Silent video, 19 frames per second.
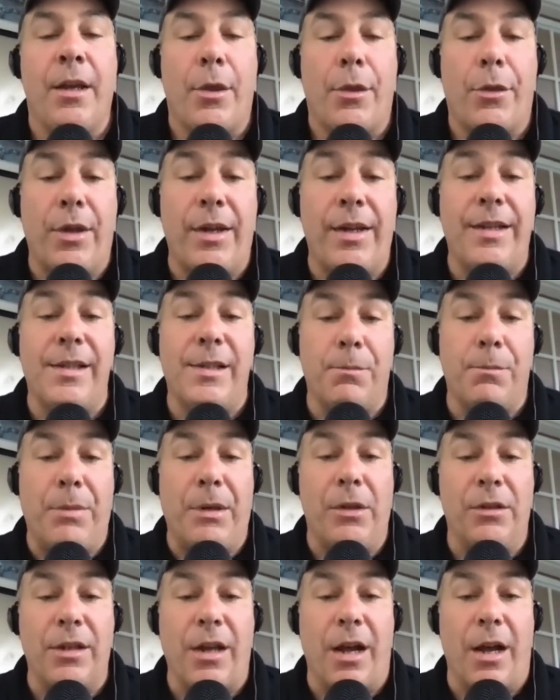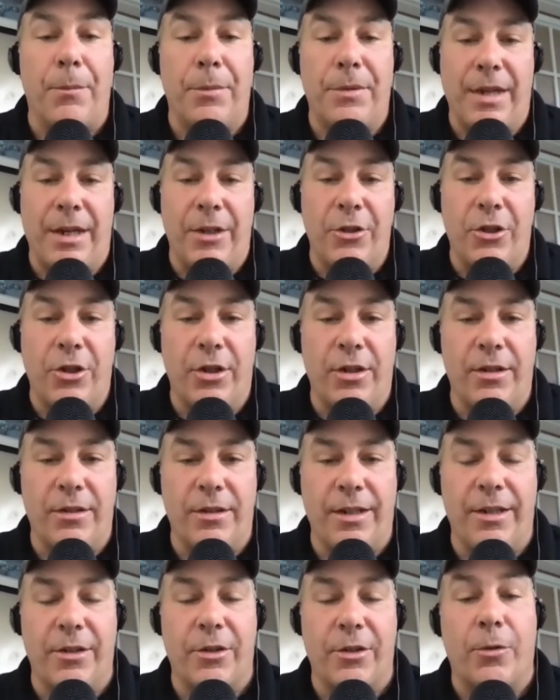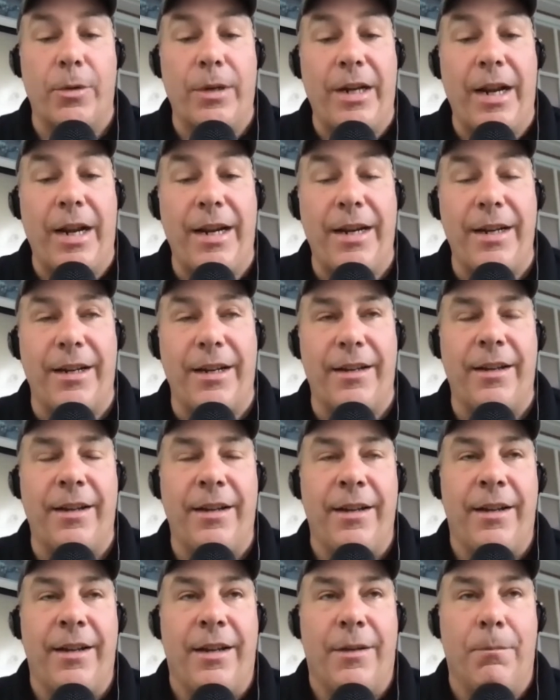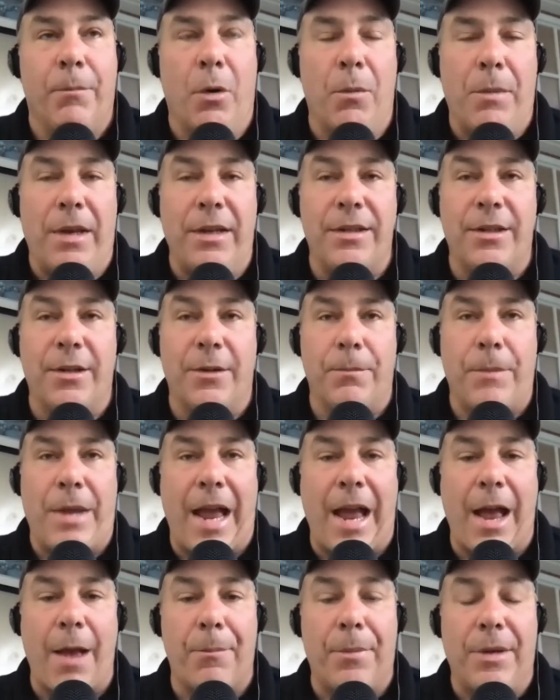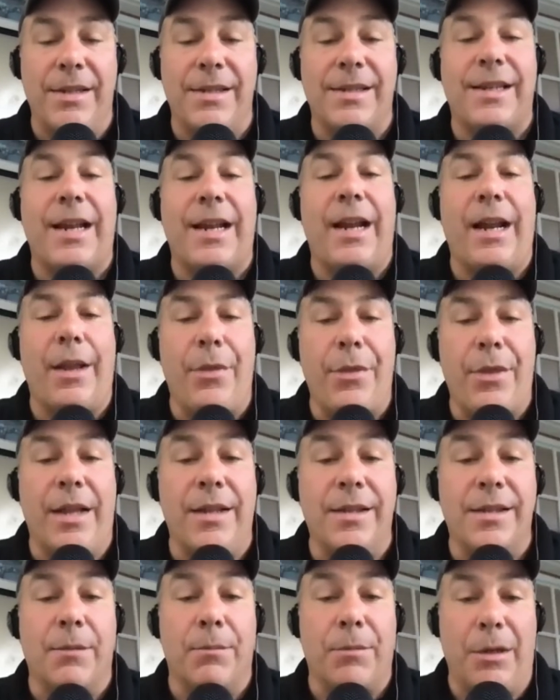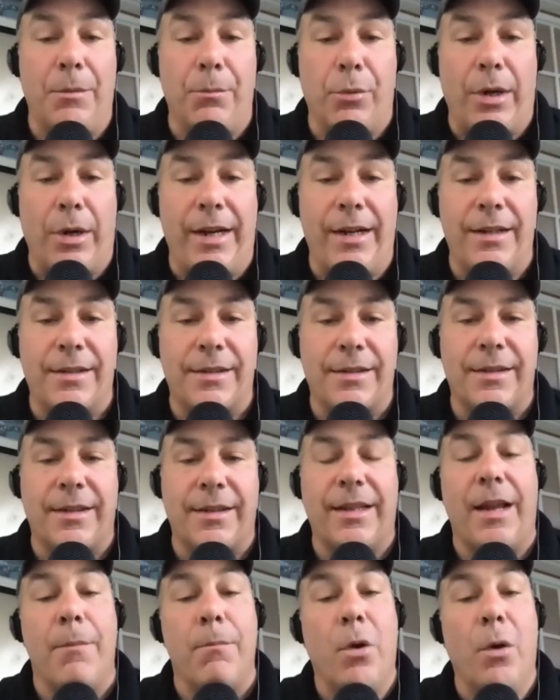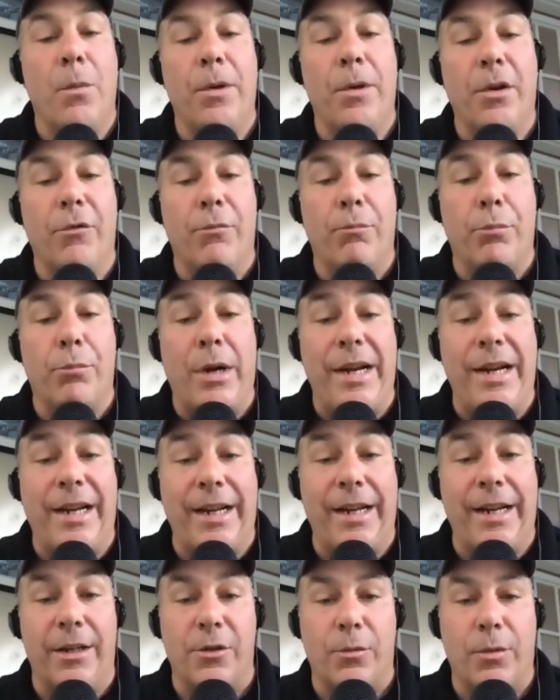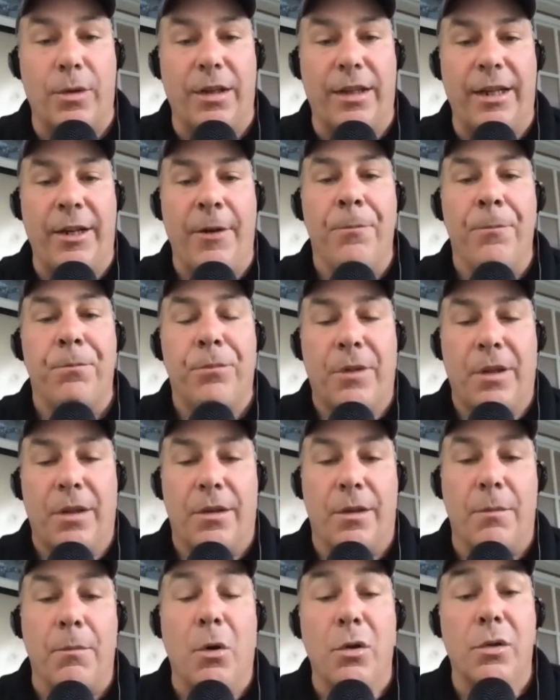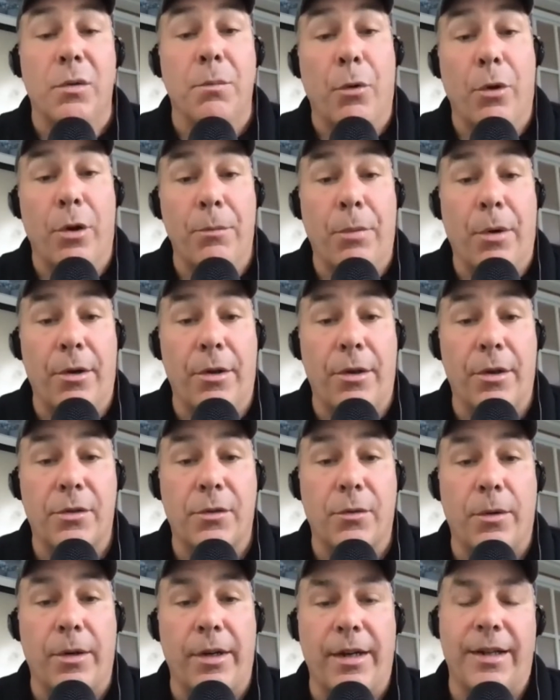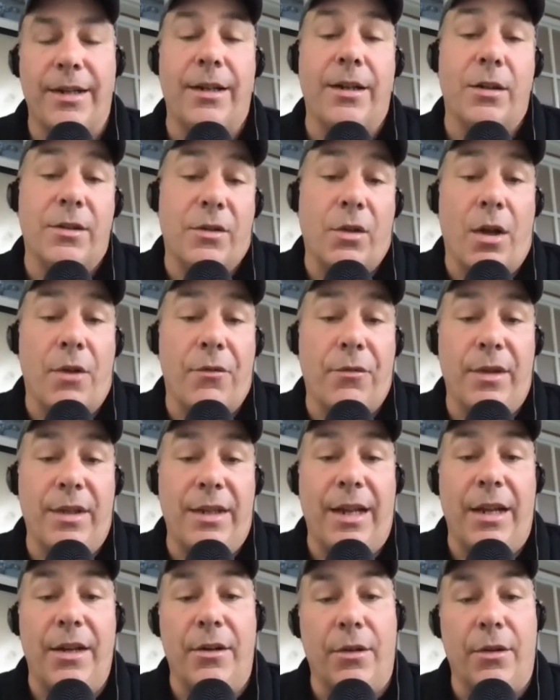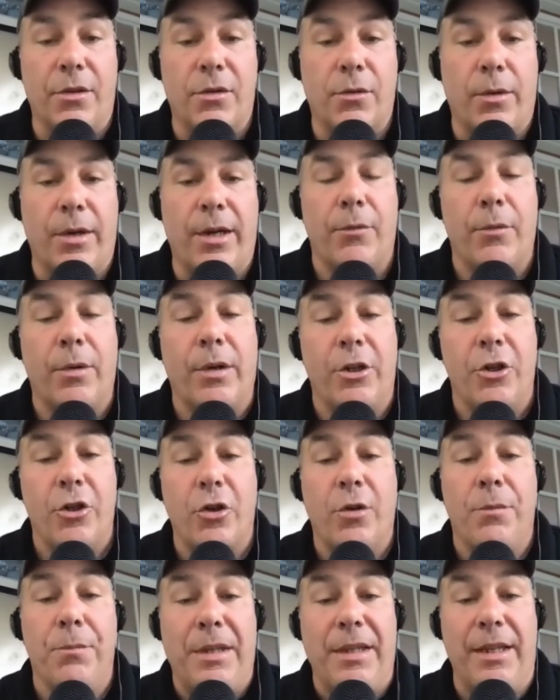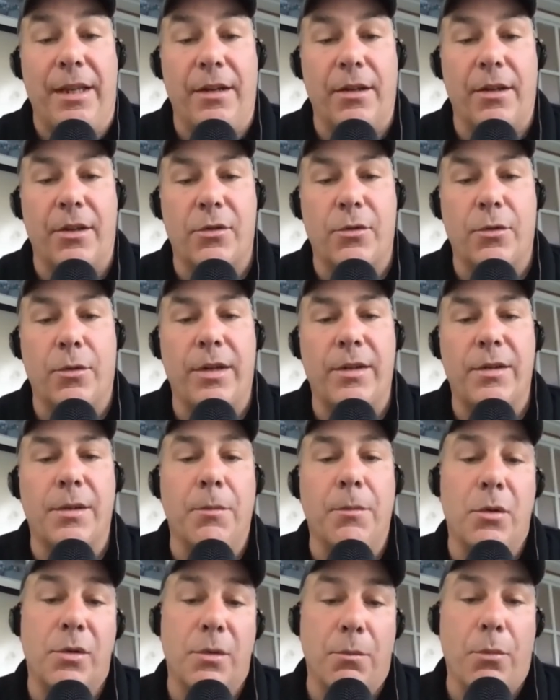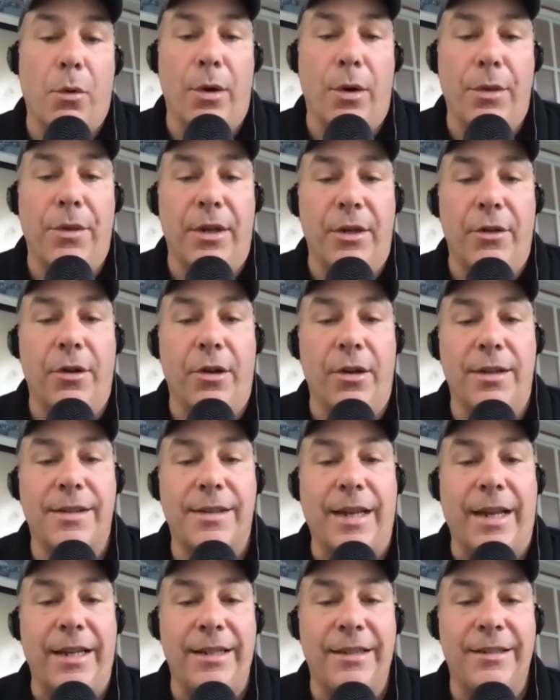Things build up, tension is created, momentum happens, and then something breaks. That moment of breaking is really the most important part of the story. And that's often the end of the story. It really should be the end of the story. It's the most important thing you're going to say.